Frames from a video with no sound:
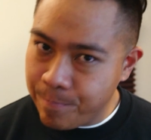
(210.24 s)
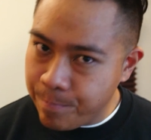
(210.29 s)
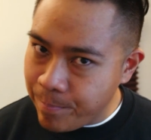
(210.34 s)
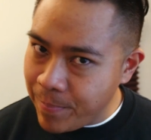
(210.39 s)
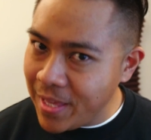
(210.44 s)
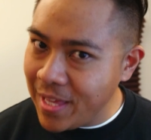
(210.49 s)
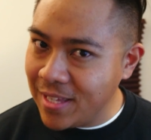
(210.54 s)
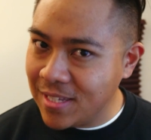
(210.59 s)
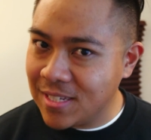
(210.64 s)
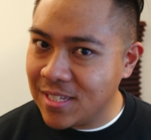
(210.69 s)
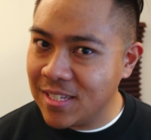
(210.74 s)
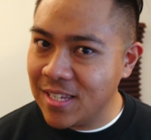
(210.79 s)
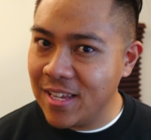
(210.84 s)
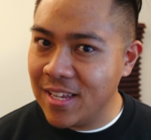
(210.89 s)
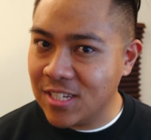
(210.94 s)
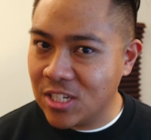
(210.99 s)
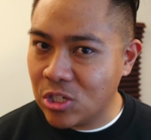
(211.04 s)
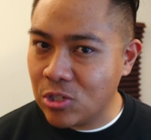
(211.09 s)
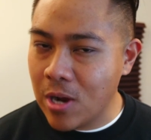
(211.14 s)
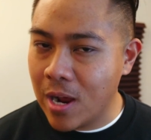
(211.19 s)
piece
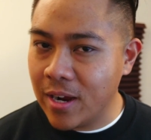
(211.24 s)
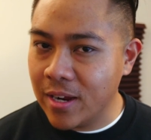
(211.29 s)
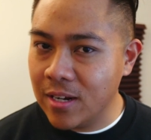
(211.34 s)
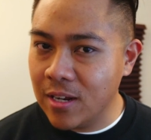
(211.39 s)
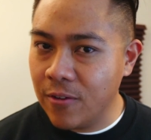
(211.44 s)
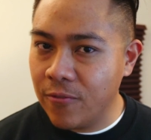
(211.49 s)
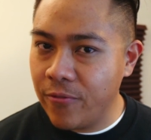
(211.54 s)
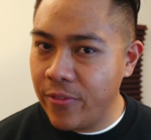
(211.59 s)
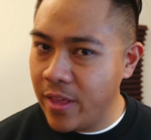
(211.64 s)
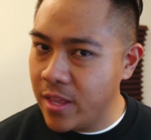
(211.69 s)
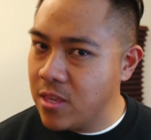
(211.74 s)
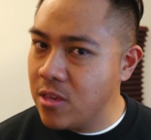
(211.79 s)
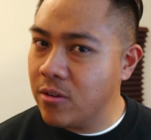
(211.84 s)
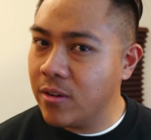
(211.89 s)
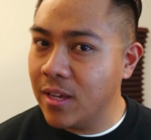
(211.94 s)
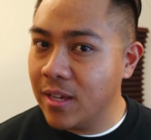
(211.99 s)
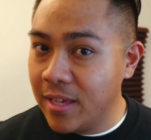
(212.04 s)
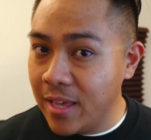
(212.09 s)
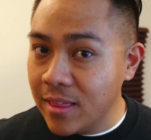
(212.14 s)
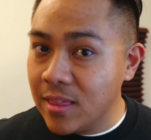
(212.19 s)
is strong enough, then you
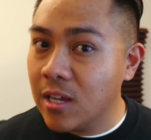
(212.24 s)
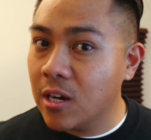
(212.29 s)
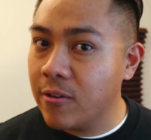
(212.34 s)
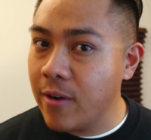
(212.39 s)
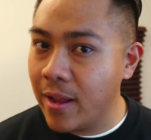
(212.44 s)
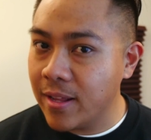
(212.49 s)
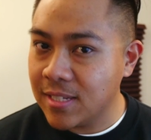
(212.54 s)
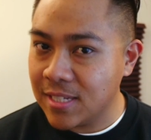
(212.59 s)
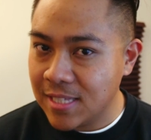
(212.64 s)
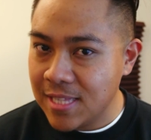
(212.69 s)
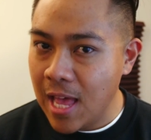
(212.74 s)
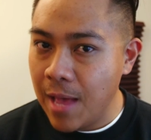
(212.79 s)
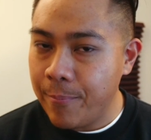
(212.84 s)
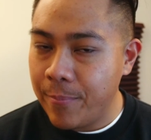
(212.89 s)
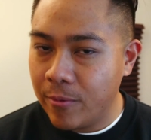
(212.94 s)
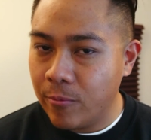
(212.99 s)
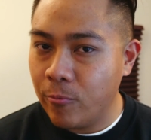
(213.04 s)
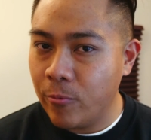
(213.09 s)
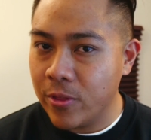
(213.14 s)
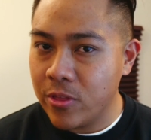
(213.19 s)
can get the crowd
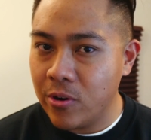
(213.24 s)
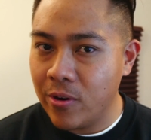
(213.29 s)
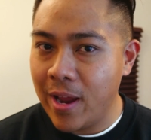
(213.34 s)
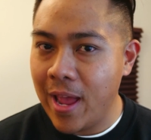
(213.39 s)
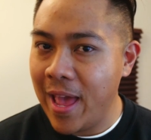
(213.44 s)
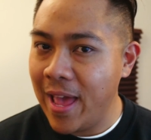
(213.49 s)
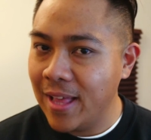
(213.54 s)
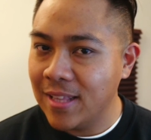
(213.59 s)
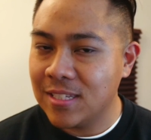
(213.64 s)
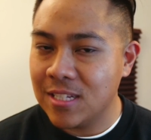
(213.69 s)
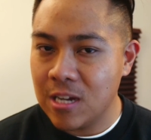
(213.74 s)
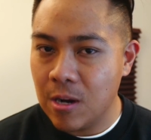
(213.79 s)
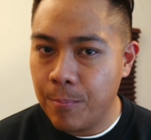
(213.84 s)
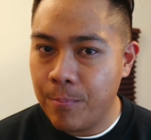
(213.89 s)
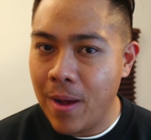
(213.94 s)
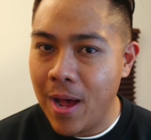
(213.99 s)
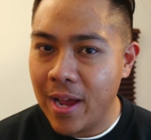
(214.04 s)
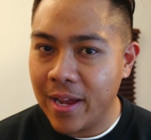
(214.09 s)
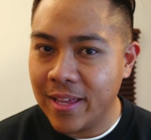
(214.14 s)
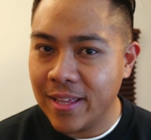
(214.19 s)
snapping with your hands in your
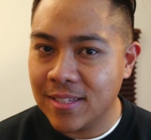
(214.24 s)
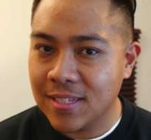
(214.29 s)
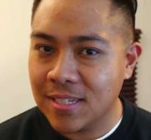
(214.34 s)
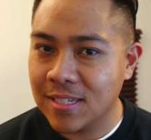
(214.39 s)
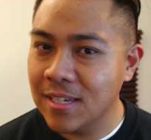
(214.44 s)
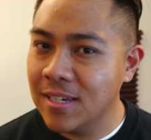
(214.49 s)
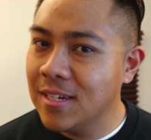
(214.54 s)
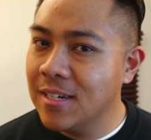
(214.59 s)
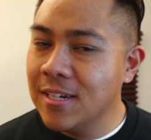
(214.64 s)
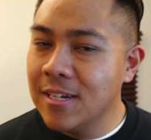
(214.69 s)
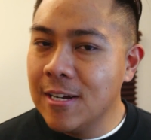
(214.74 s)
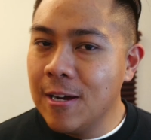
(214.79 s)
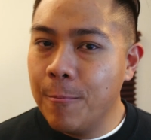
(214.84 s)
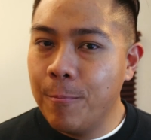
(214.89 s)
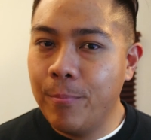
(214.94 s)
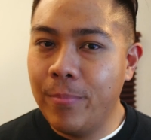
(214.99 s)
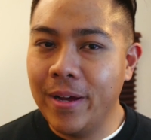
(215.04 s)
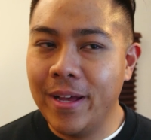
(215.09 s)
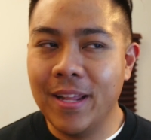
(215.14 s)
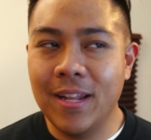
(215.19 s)
pockets.
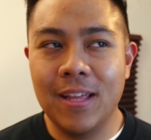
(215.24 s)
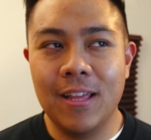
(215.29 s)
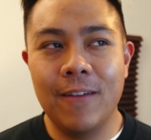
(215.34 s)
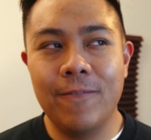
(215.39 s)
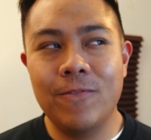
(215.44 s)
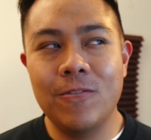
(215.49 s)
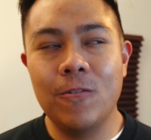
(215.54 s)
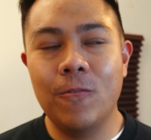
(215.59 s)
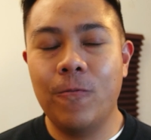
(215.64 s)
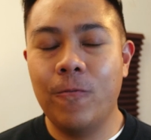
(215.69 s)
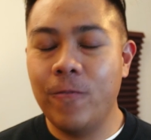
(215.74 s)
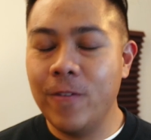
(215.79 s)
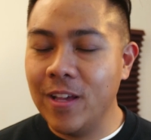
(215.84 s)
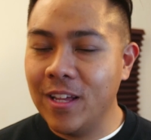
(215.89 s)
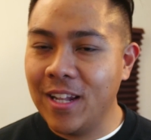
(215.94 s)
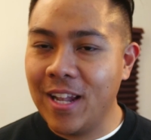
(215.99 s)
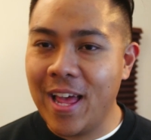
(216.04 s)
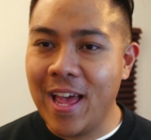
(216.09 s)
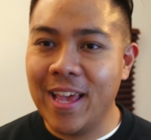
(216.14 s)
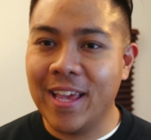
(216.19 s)
But if you feel
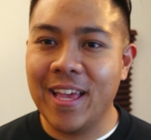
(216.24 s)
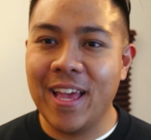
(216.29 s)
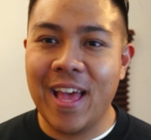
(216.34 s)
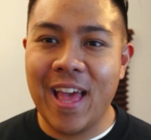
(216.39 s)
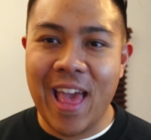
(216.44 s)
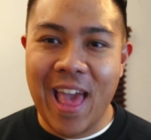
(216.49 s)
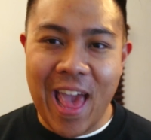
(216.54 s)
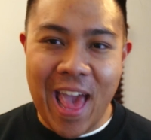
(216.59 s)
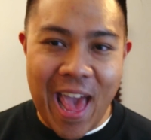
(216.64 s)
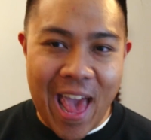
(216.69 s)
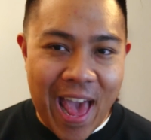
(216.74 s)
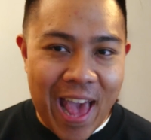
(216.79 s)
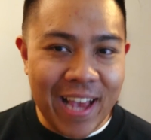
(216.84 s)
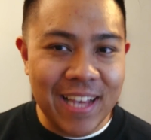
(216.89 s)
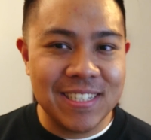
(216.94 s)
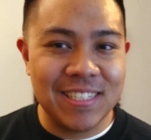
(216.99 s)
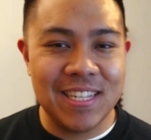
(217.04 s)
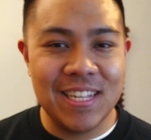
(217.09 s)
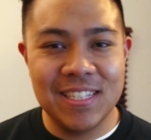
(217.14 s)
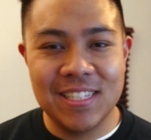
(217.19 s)
like
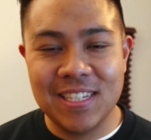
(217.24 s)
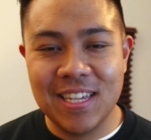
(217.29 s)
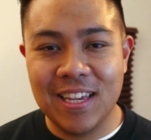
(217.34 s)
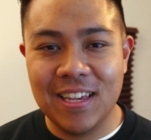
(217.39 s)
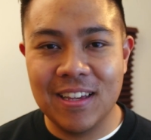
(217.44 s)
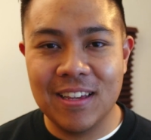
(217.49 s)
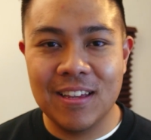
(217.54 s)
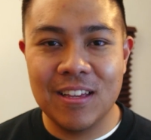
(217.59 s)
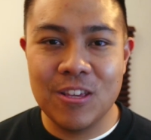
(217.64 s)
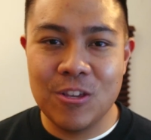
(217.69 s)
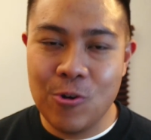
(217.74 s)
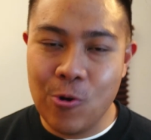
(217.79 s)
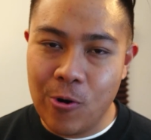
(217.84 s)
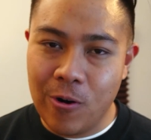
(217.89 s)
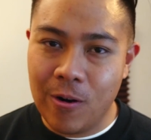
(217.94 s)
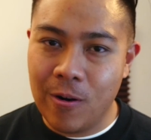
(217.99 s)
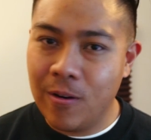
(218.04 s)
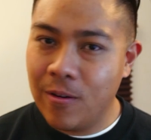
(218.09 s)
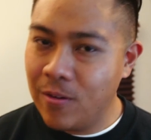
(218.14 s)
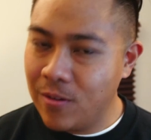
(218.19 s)
accenting
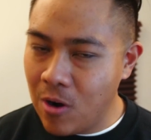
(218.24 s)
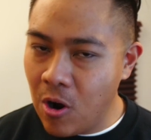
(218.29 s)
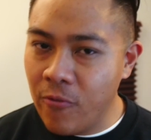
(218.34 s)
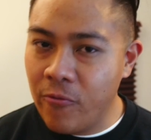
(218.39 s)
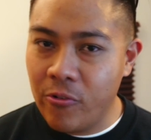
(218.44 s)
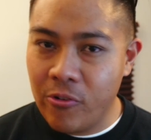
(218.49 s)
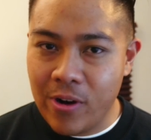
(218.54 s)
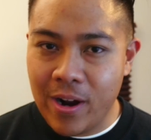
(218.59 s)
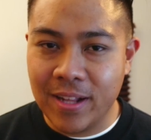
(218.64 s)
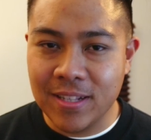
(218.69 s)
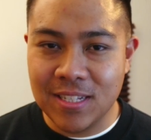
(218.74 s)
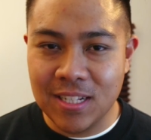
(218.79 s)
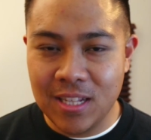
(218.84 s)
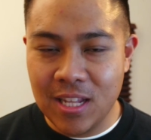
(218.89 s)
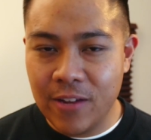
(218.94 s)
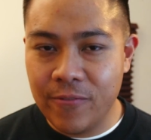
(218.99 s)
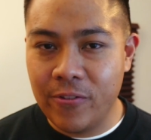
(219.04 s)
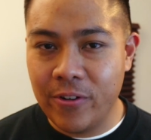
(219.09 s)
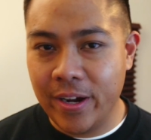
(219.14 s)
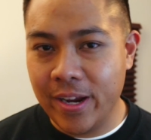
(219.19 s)
your overall
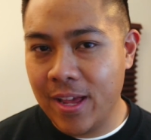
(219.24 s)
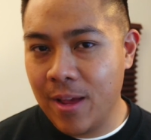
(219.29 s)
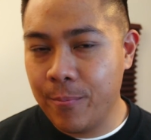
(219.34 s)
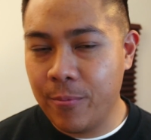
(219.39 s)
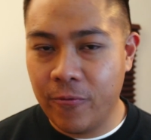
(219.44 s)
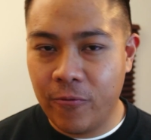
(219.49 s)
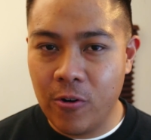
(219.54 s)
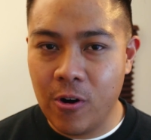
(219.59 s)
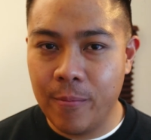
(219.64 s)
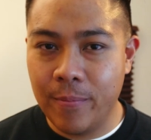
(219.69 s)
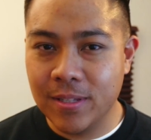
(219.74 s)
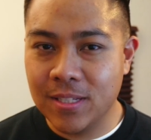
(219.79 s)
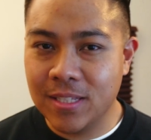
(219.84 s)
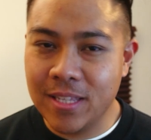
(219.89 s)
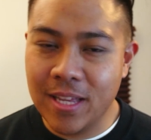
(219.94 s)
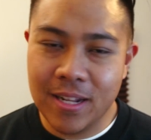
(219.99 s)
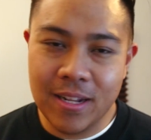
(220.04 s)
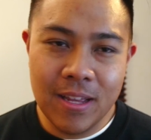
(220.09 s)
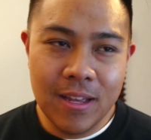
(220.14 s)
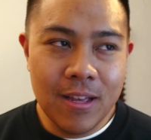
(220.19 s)
delivery and performance,
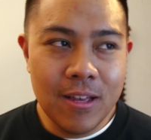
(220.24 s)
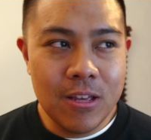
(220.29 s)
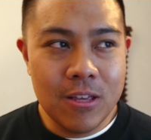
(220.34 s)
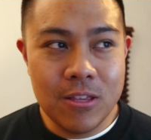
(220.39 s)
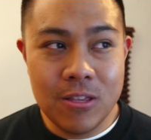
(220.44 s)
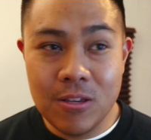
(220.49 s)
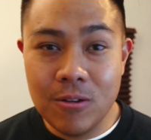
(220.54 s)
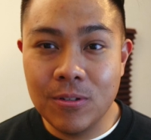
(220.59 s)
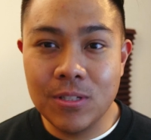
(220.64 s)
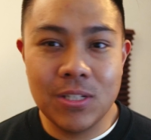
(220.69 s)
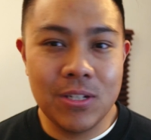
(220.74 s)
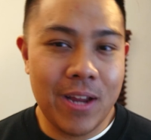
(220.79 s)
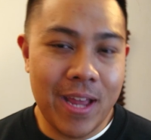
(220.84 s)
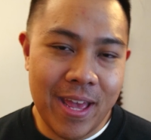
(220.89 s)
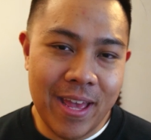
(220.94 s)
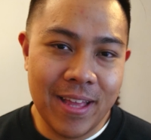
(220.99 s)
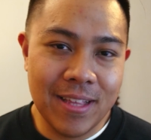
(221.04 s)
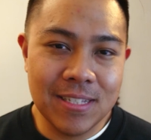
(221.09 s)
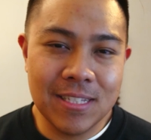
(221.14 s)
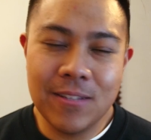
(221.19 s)
then use your
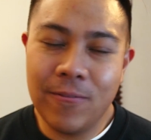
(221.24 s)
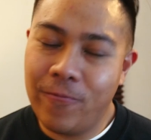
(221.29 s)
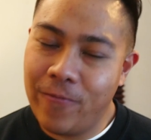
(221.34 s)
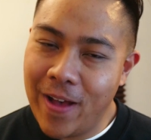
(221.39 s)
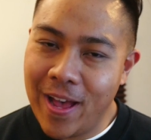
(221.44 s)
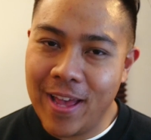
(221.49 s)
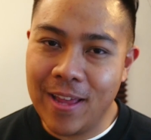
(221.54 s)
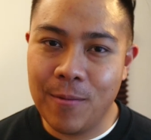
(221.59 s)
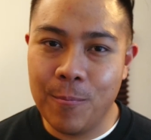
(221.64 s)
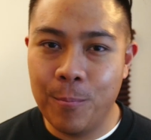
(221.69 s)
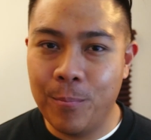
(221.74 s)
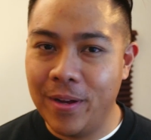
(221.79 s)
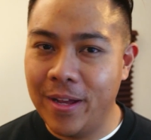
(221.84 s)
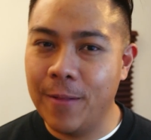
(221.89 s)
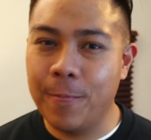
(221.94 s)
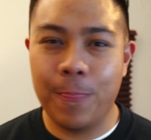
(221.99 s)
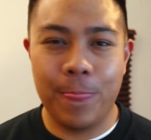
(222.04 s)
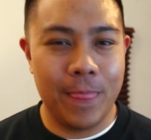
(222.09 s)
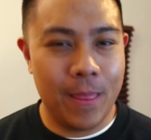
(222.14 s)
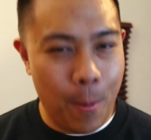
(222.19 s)
hands, fine.
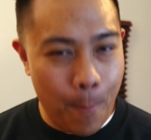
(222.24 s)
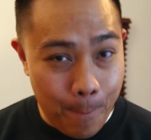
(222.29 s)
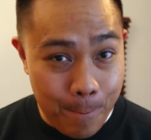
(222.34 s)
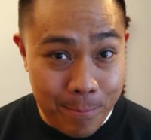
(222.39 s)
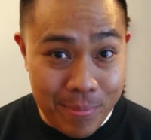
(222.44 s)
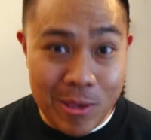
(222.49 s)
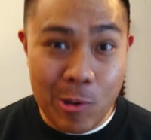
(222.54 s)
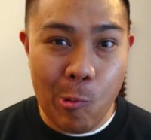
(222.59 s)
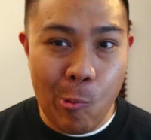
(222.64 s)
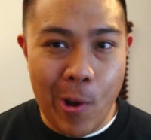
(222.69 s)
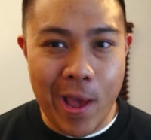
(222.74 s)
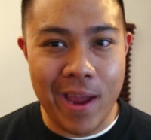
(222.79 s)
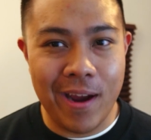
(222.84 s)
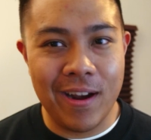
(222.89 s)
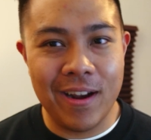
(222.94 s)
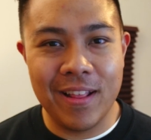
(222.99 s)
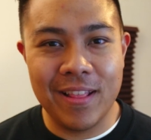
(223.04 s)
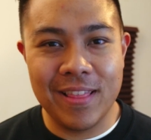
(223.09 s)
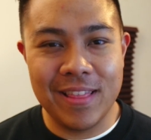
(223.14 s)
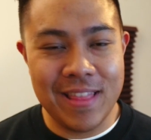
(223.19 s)
But
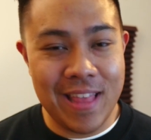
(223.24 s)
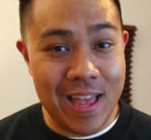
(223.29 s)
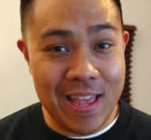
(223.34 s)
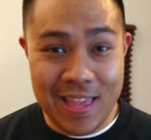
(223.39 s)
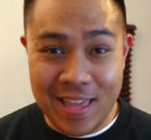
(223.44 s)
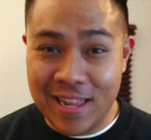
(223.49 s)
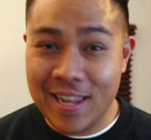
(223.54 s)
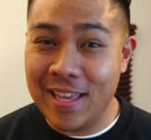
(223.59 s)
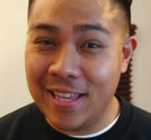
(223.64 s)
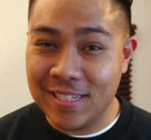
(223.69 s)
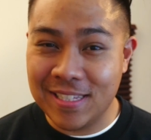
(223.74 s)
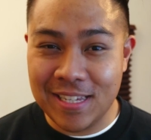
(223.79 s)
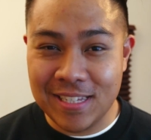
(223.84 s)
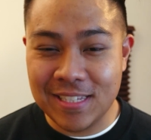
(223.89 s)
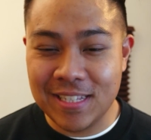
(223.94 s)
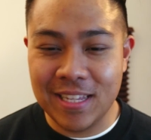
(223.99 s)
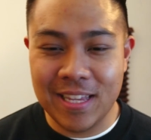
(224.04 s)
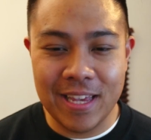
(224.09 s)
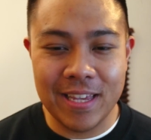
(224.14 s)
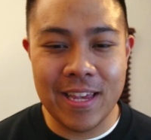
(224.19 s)
beware that it is
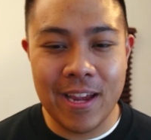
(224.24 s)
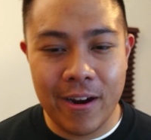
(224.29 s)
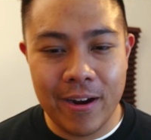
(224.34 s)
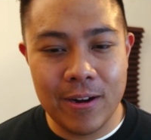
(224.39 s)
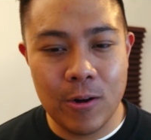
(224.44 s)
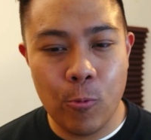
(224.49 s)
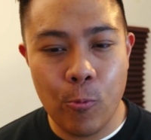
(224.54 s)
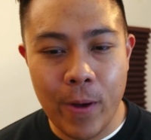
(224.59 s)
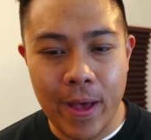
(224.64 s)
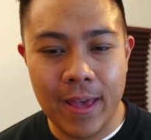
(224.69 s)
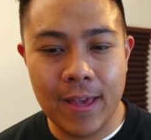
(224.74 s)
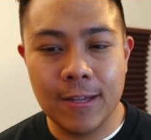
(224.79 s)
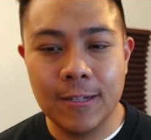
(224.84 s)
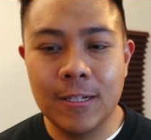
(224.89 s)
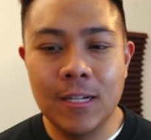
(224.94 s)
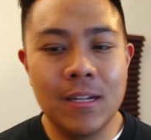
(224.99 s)
easy to get carried away.